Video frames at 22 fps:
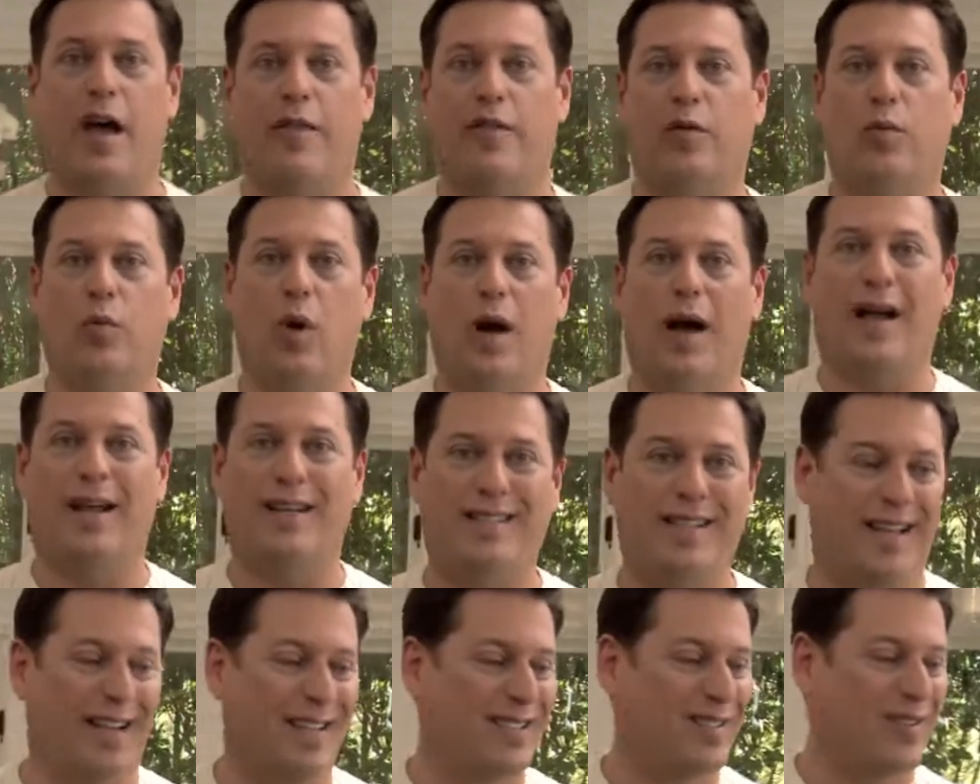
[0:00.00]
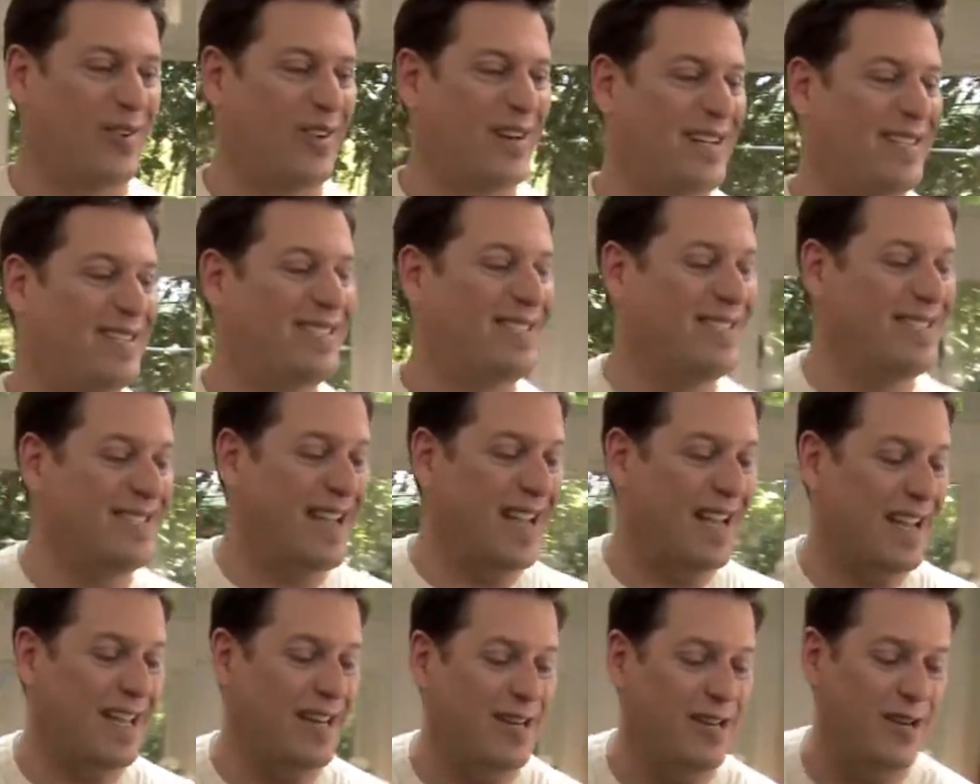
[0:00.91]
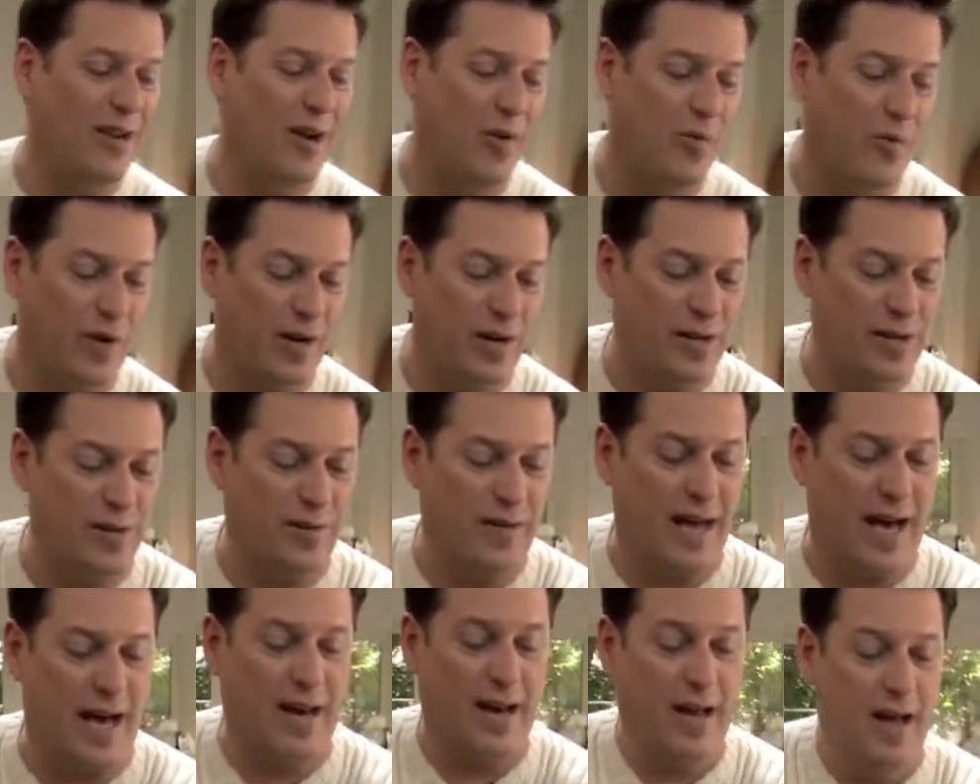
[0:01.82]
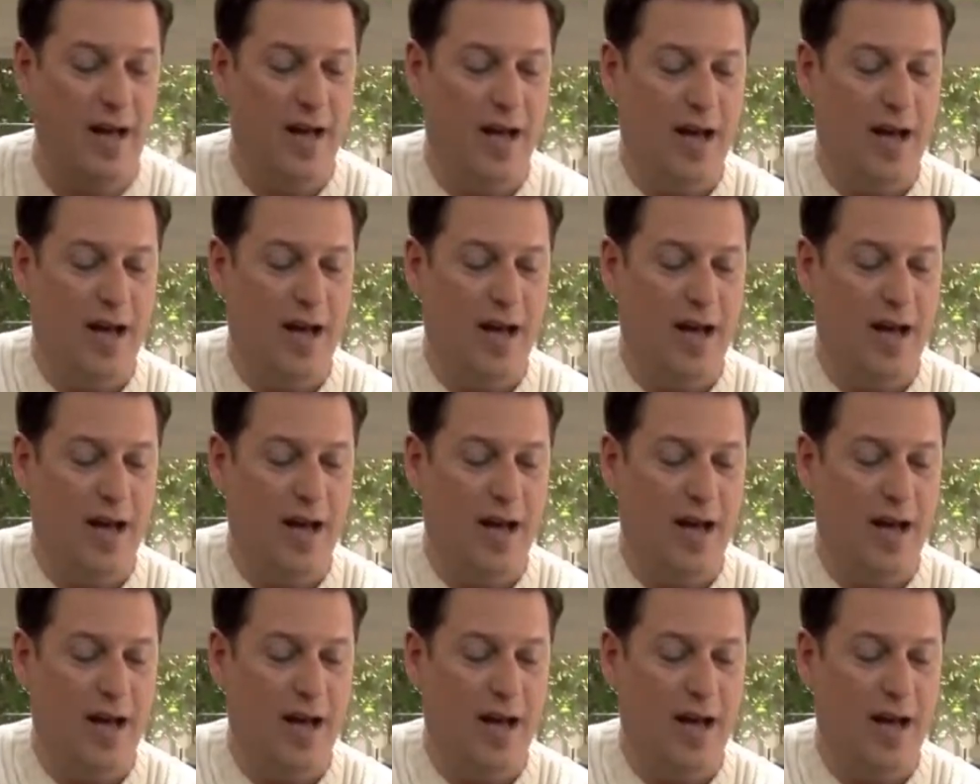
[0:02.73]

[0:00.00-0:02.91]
otherwise it's going to stick and you don't want to do that.